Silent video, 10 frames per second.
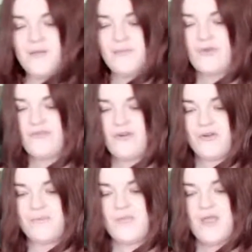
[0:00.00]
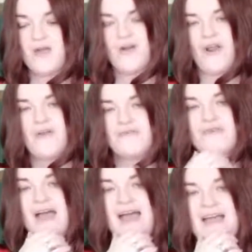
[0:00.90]
Moving on. Round
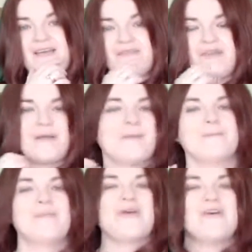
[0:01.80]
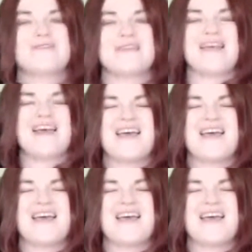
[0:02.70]
5. Music.